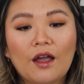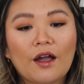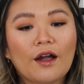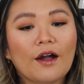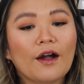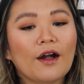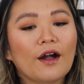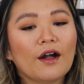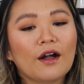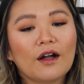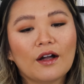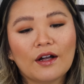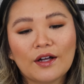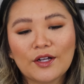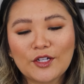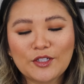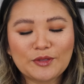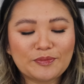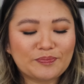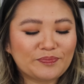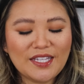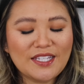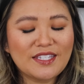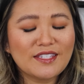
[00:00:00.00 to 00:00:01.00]
Oh,
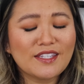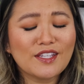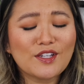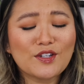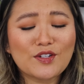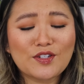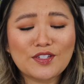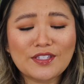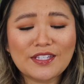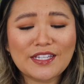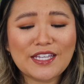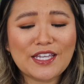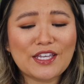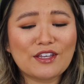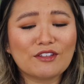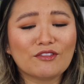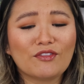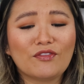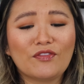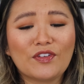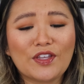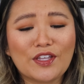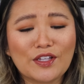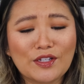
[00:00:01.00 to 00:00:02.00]
seriously,
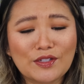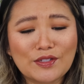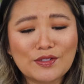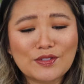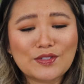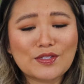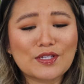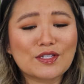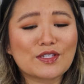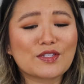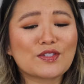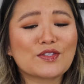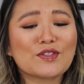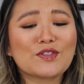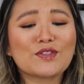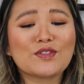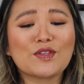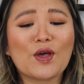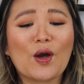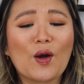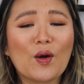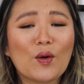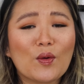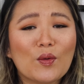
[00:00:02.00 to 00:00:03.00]
it feels
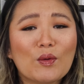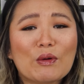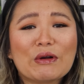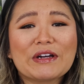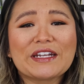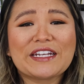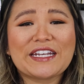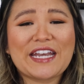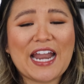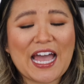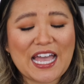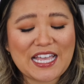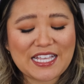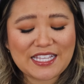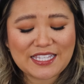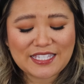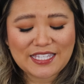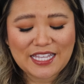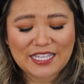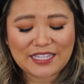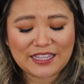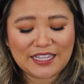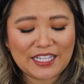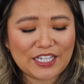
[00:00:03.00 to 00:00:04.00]
so
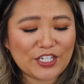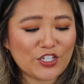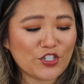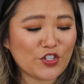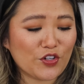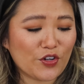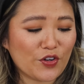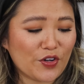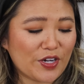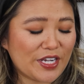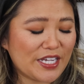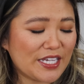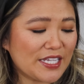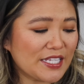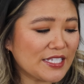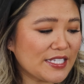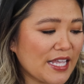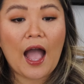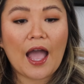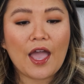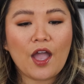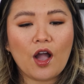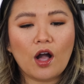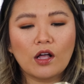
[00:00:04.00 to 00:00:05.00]
nice and luxurious.
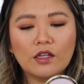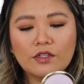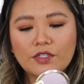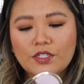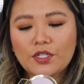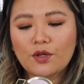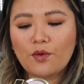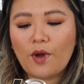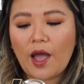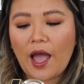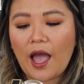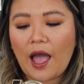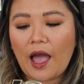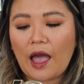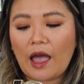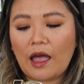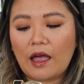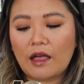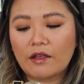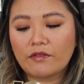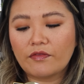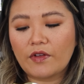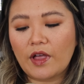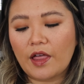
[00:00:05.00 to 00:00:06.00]
I also
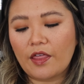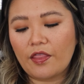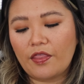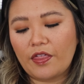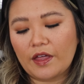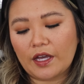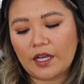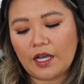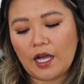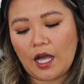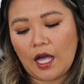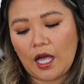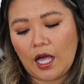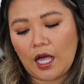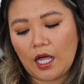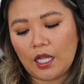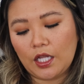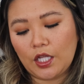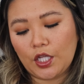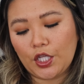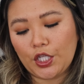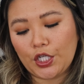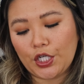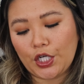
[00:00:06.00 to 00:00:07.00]
have the
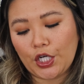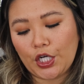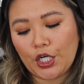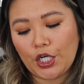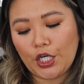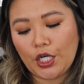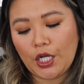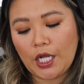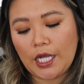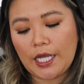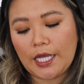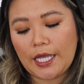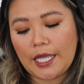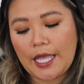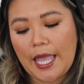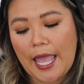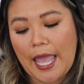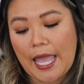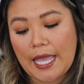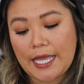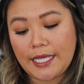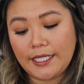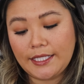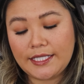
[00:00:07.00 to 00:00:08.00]
color
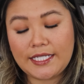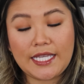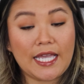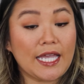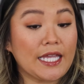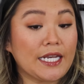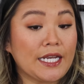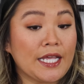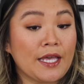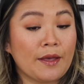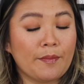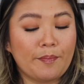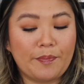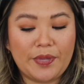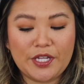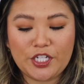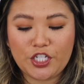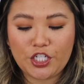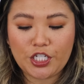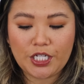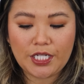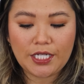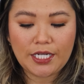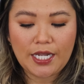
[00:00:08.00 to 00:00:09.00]
8
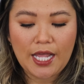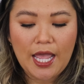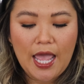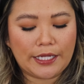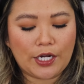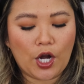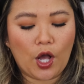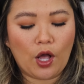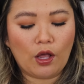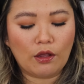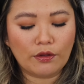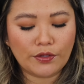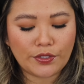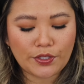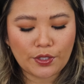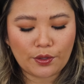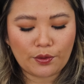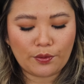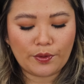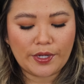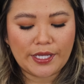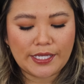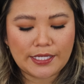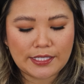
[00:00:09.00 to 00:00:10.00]
Inhibition. It
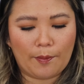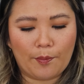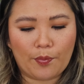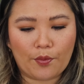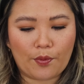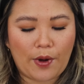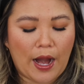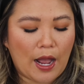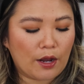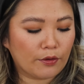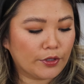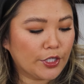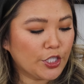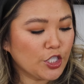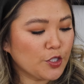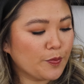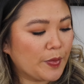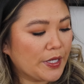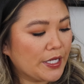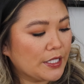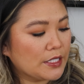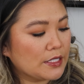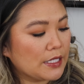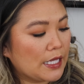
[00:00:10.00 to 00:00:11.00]
also is a
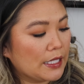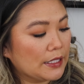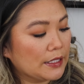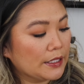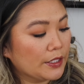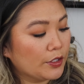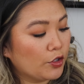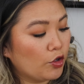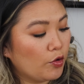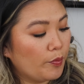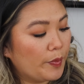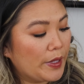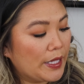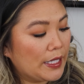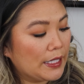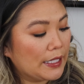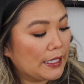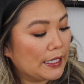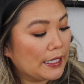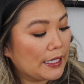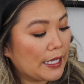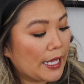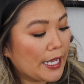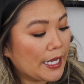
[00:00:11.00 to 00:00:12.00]
brownish, but it's a little
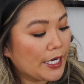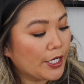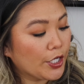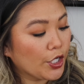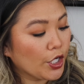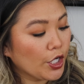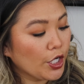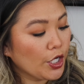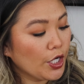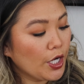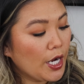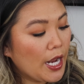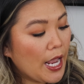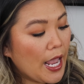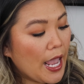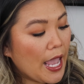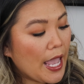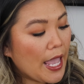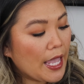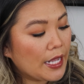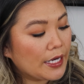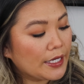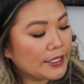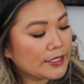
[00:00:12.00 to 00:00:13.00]
bit lighter
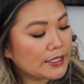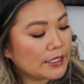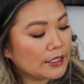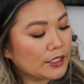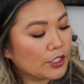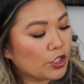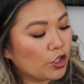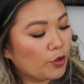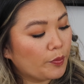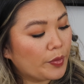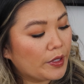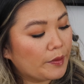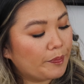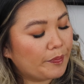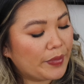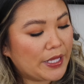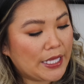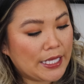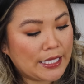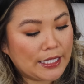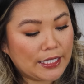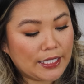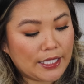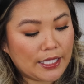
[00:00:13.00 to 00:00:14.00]
and it's a little bit
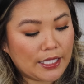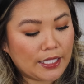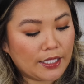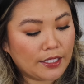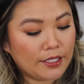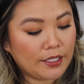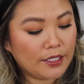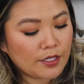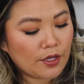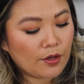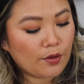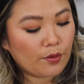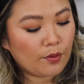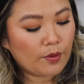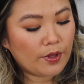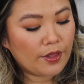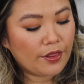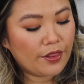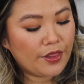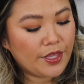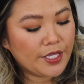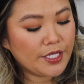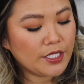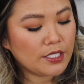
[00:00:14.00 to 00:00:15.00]
pinky. So
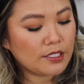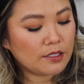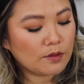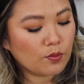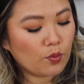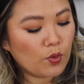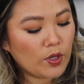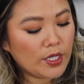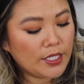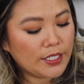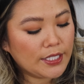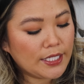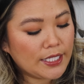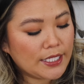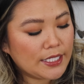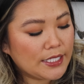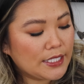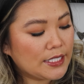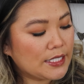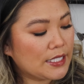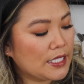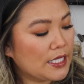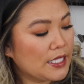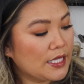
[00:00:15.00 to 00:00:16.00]
this one
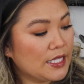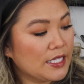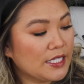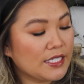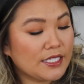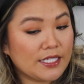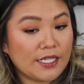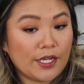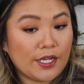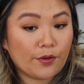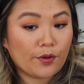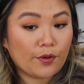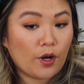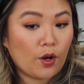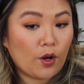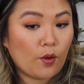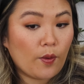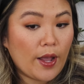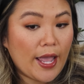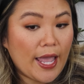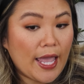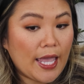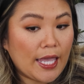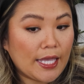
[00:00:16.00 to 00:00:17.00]
is the
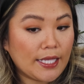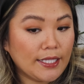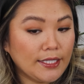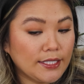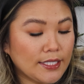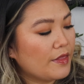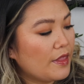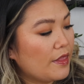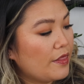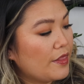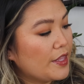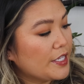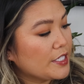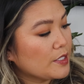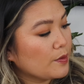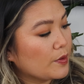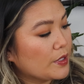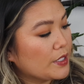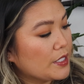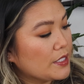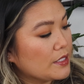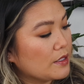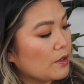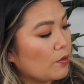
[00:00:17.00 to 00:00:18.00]
08 and then this
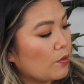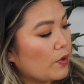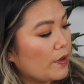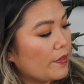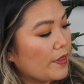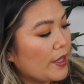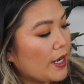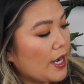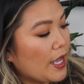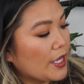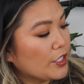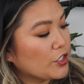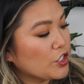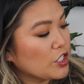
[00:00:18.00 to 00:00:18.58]
one is the one that I